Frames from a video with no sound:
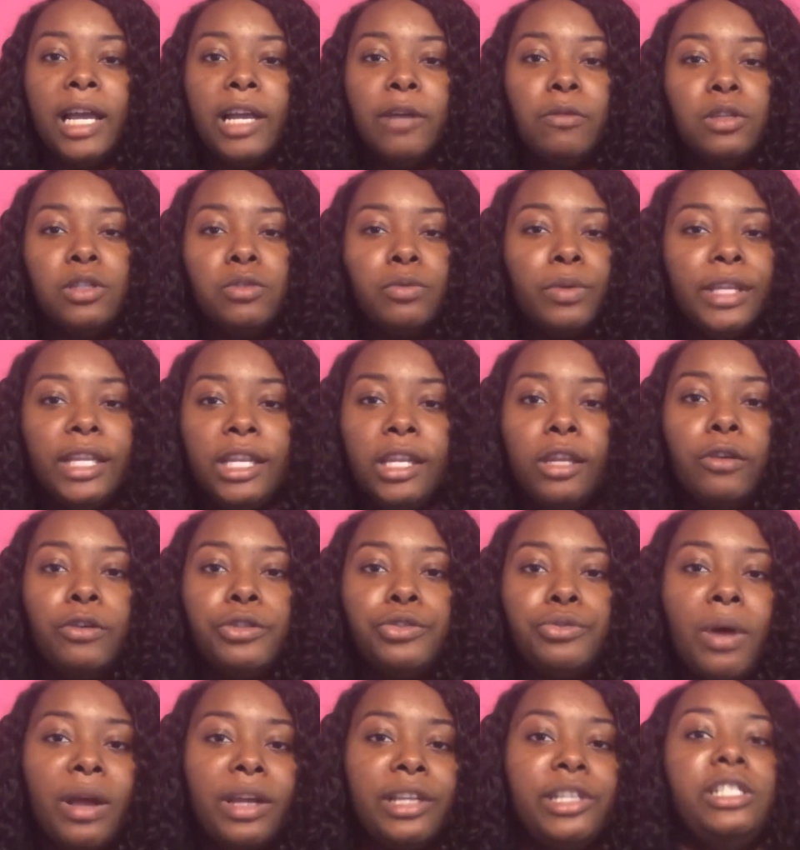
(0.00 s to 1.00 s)
it was really
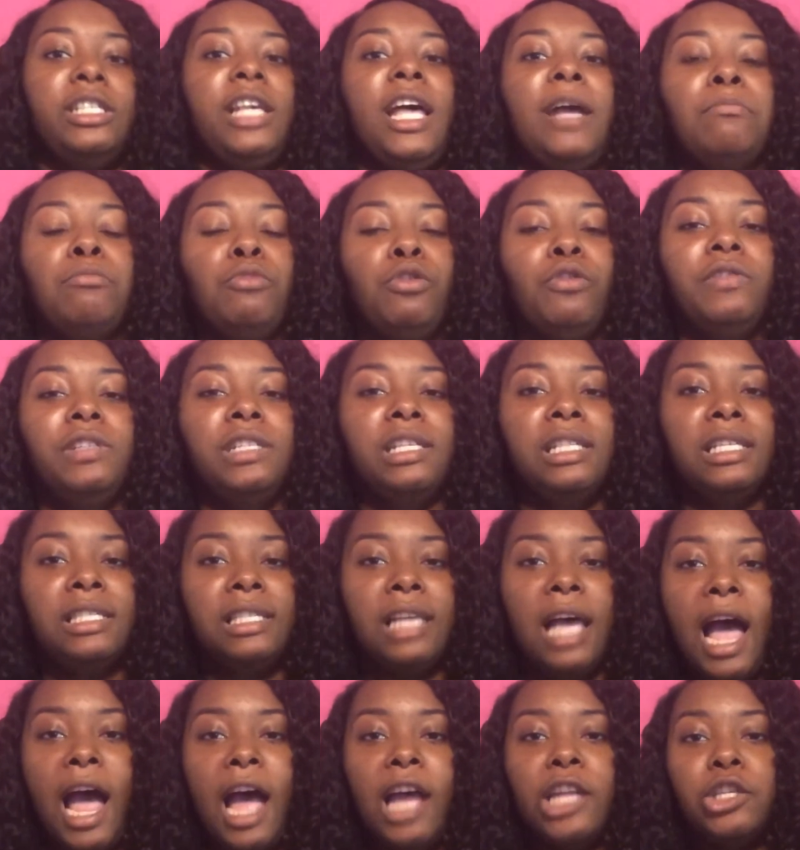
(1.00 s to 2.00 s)
loose, so I could just like move it to the
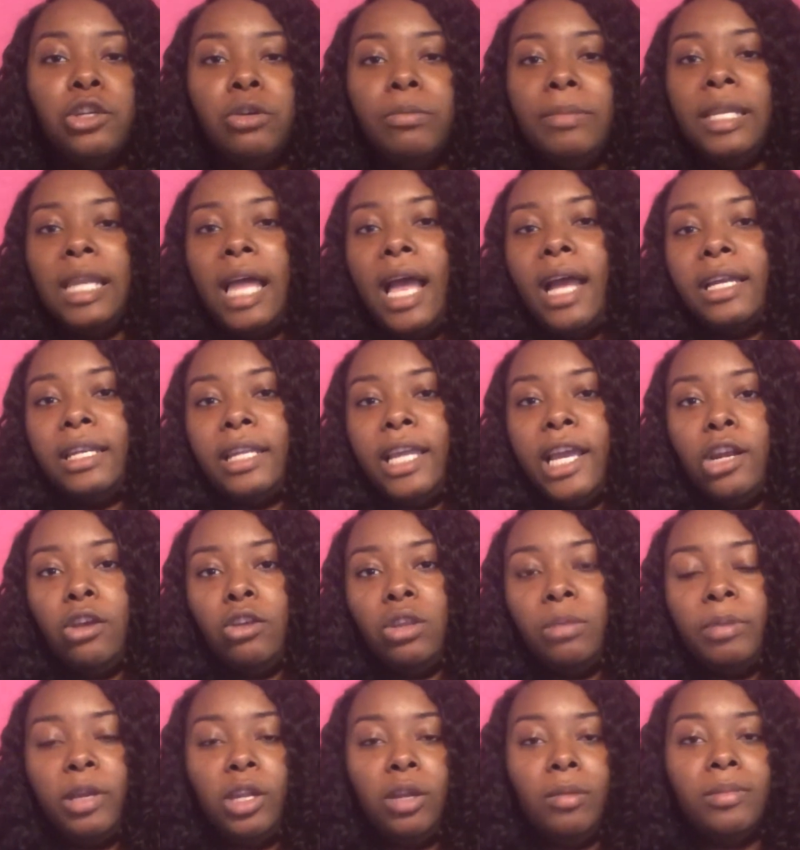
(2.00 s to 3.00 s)
side so it'd be like laying
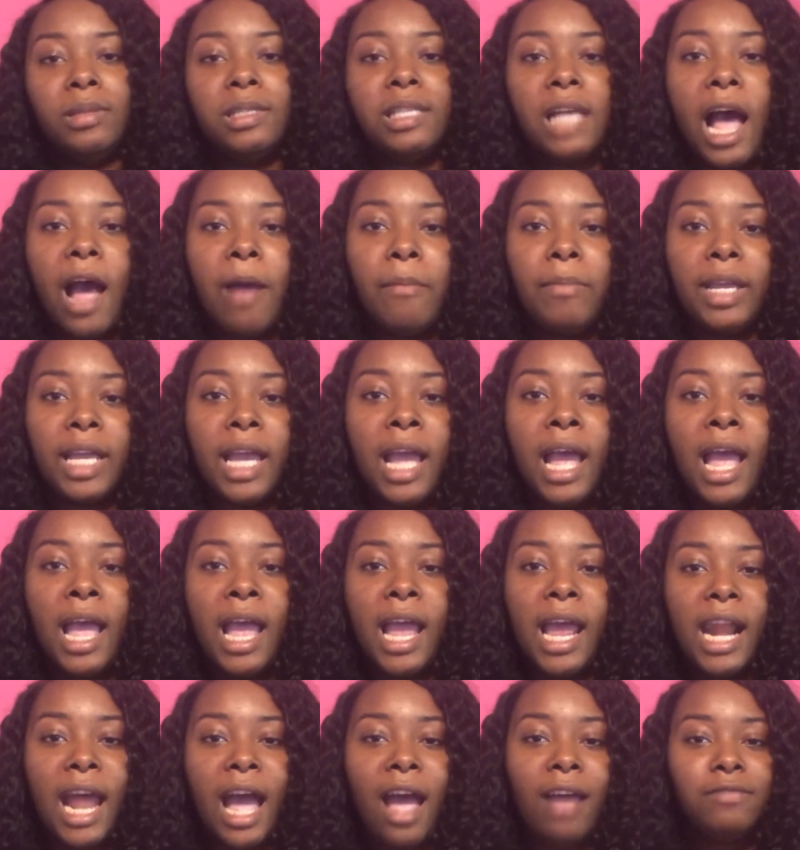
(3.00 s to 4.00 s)
on the pillow beside me.
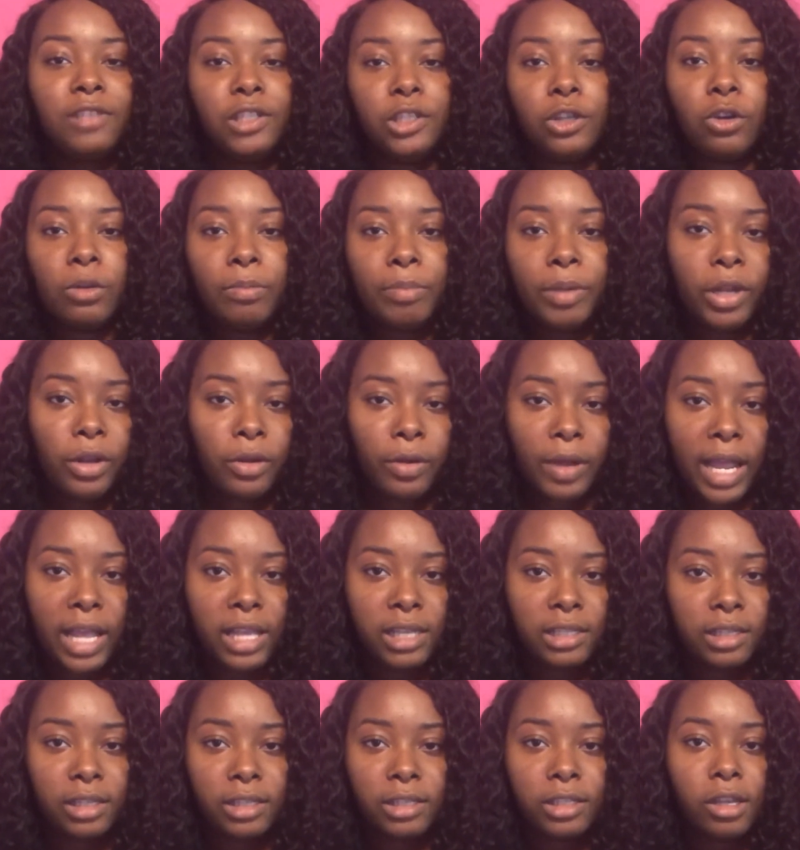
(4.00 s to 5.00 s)
And I have silk
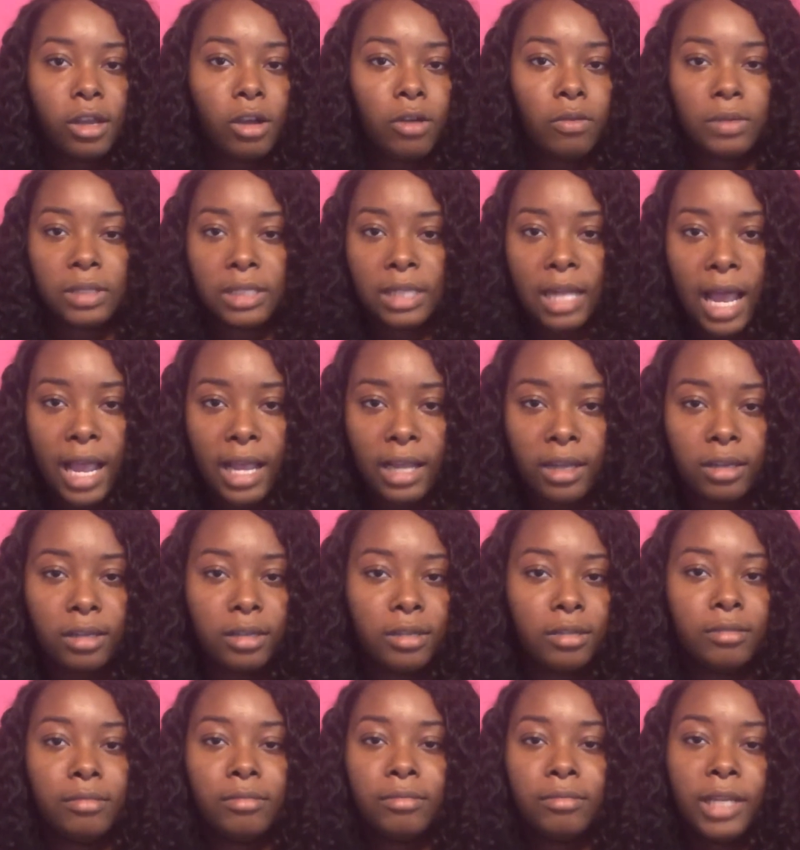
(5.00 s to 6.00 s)
pillowcases, so it was like,
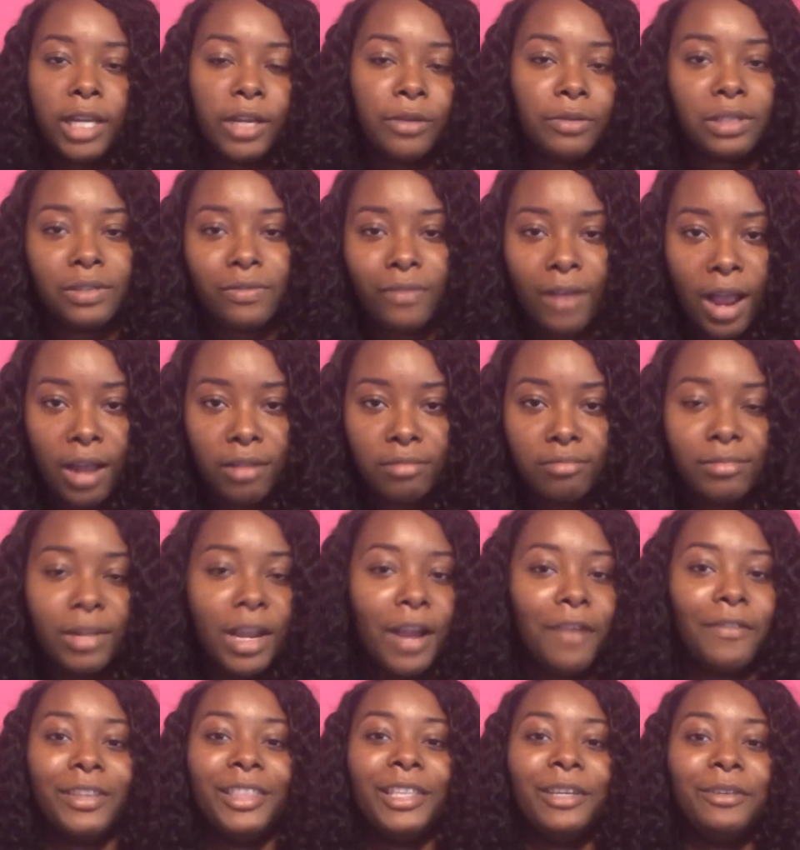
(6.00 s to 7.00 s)
it was fine.
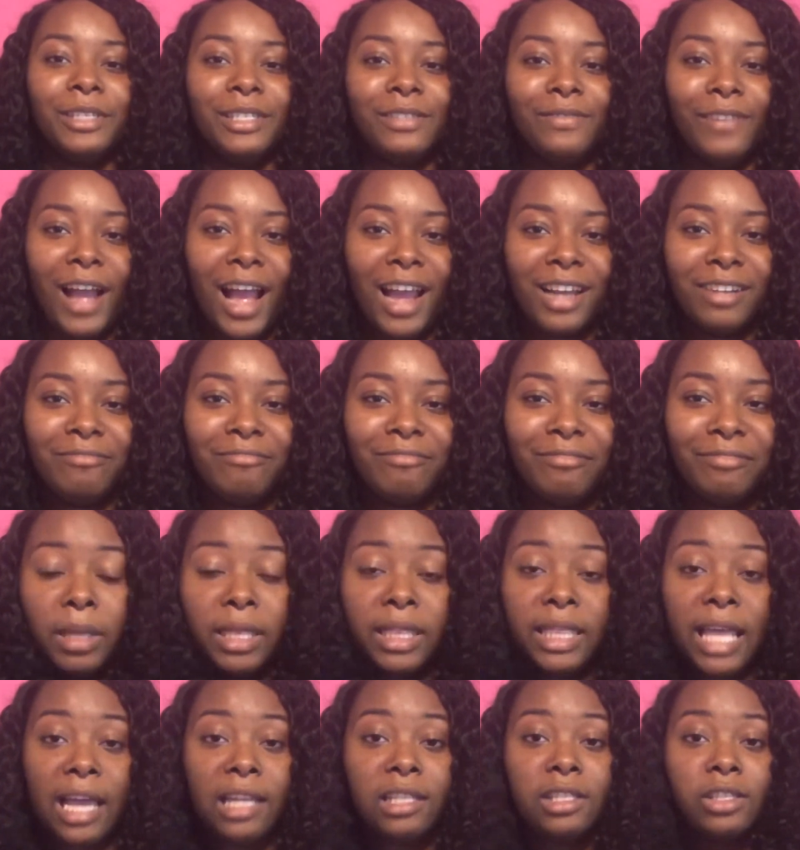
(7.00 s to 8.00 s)
Everything was fine.
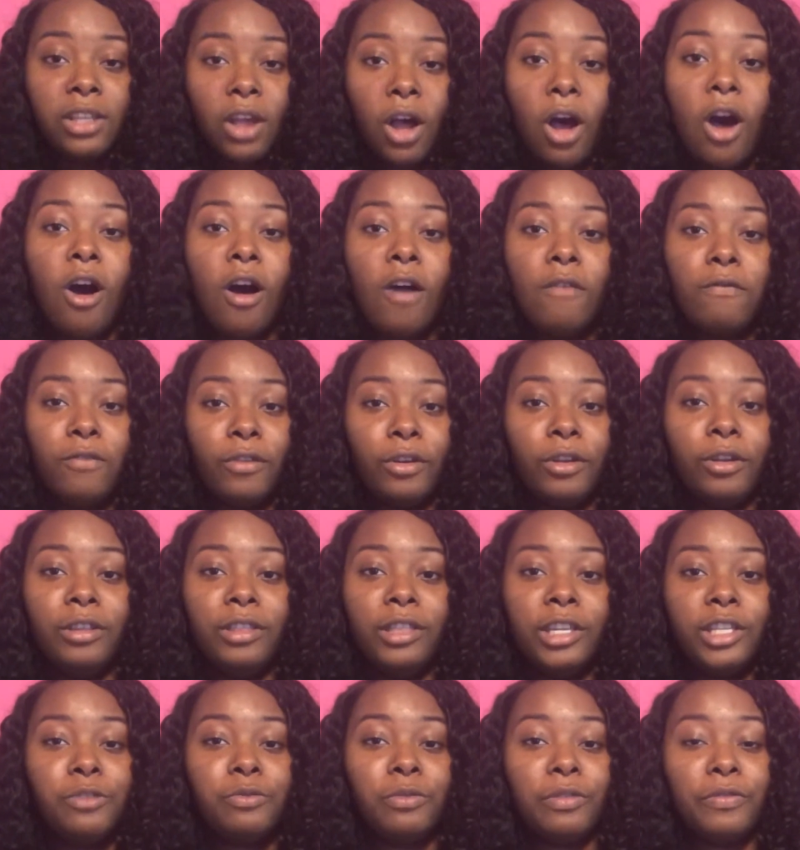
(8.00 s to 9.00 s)
But that's all
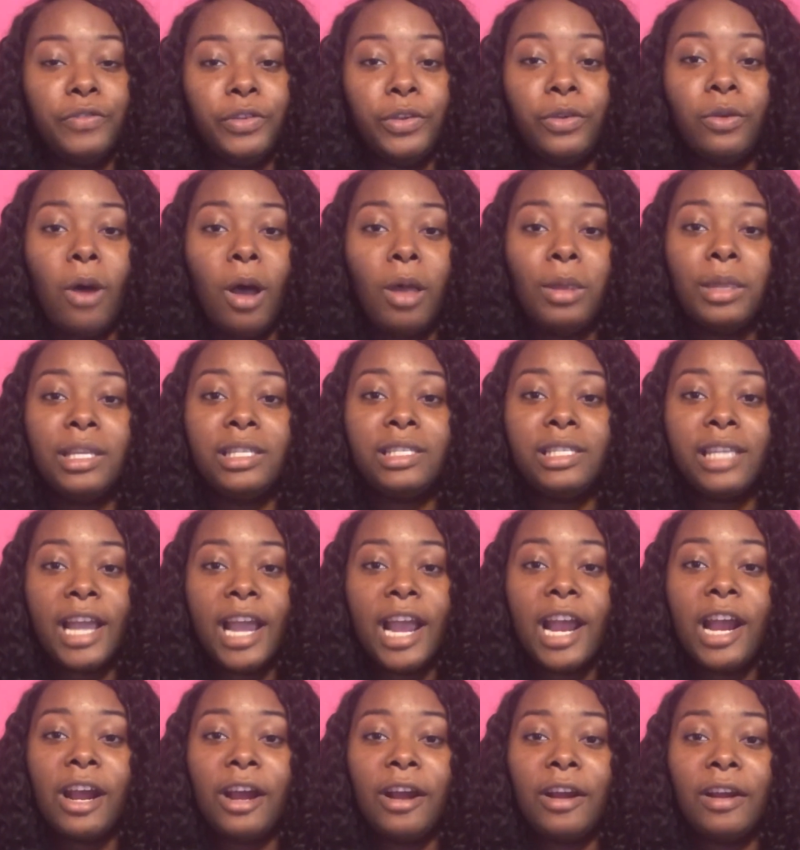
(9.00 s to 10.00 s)
for this review on this
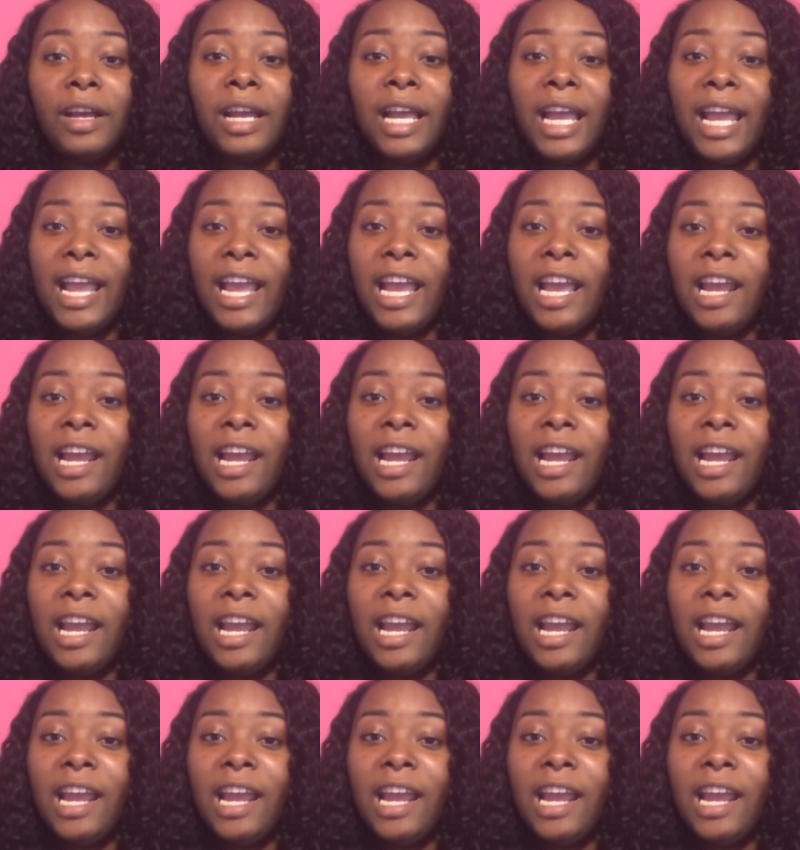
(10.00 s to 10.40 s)
hair.